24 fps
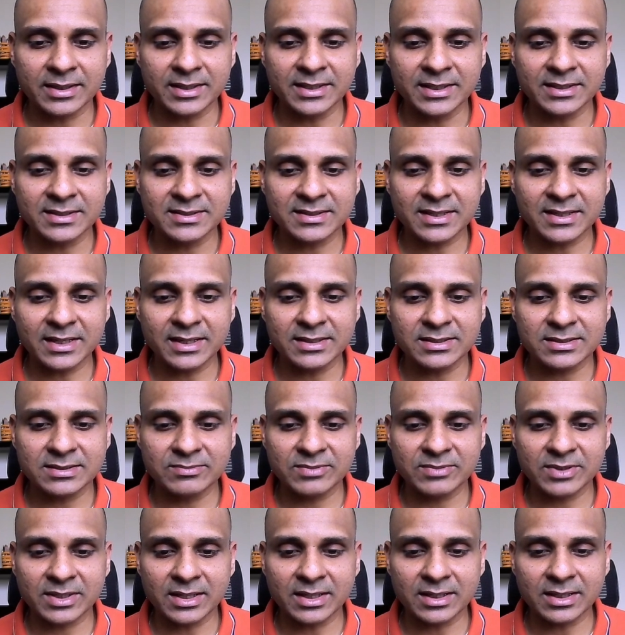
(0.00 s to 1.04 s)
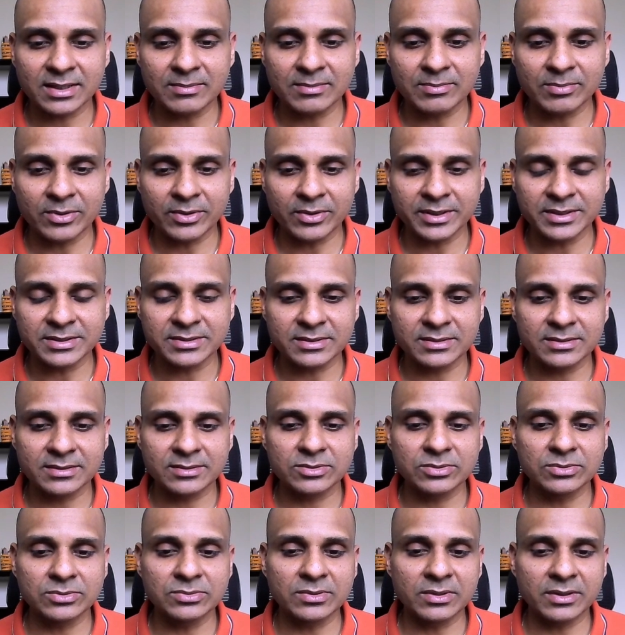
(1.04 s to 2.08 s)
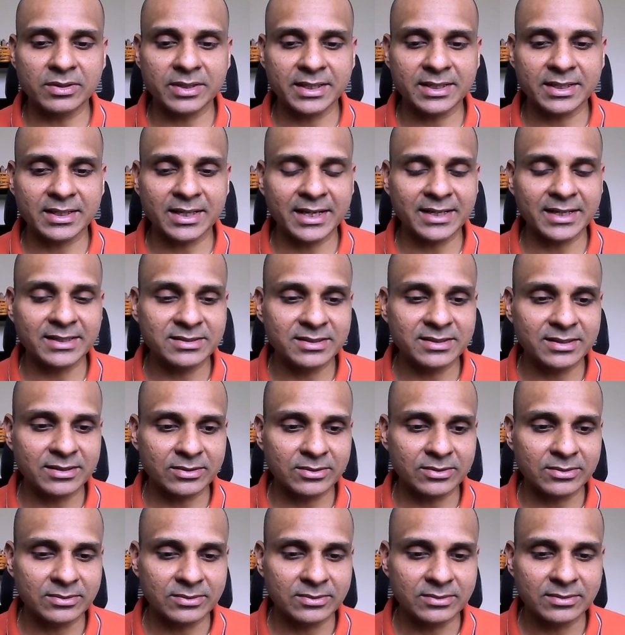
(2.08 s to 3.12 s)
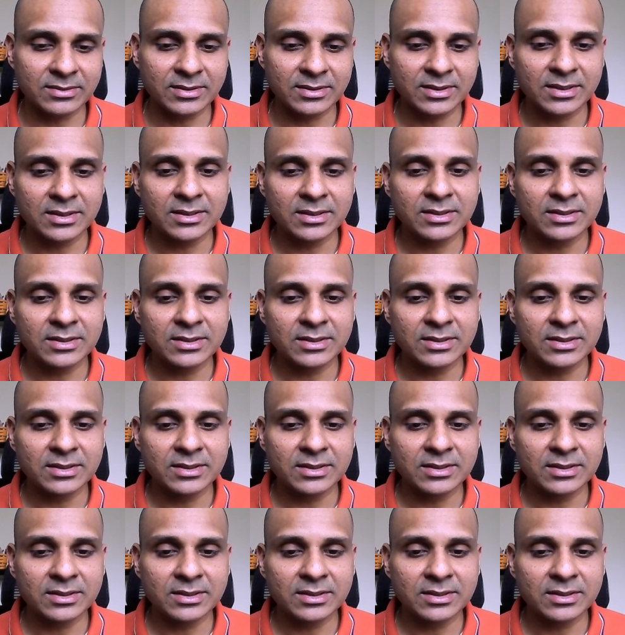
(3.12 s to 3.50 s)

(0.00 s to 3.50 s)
And in this case, we're getting zero point two nine eight zero.